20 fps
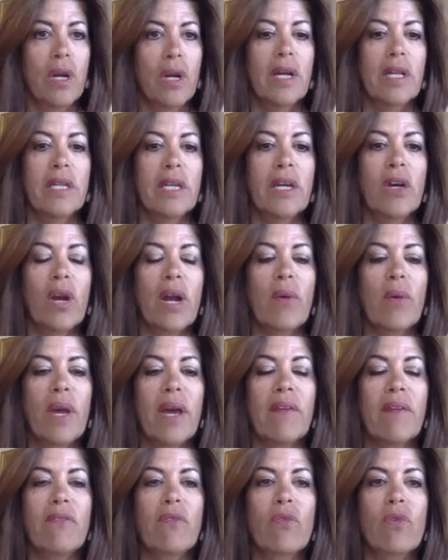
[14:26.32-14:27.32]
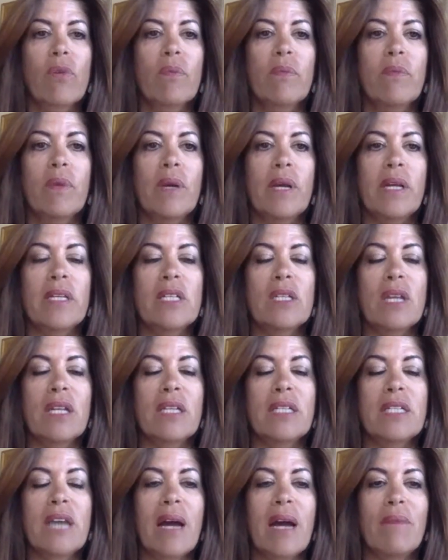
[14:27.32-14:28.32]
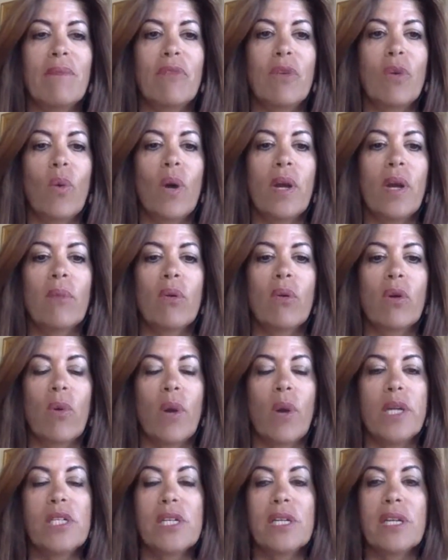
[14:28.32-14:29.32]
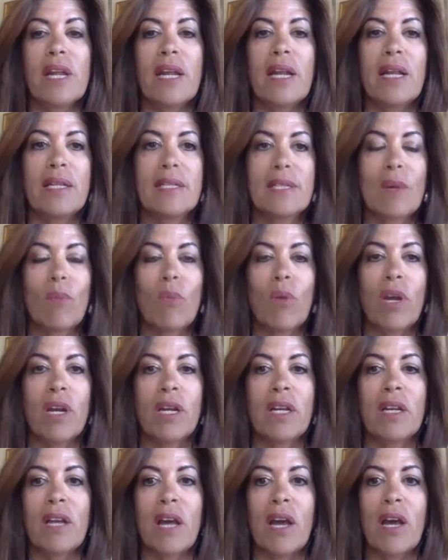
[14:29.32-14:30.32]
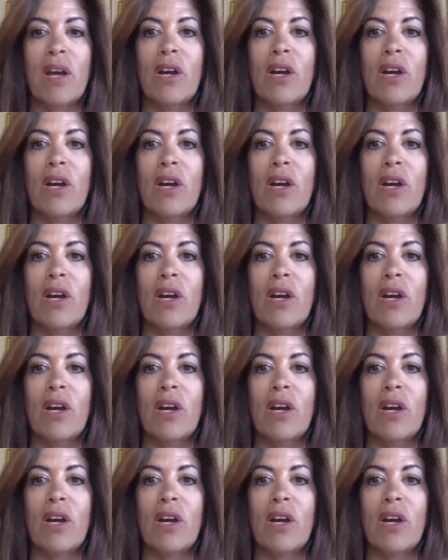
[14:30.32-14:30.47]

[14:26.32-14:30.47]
Nicolas, we have room and time for one more question, unless someone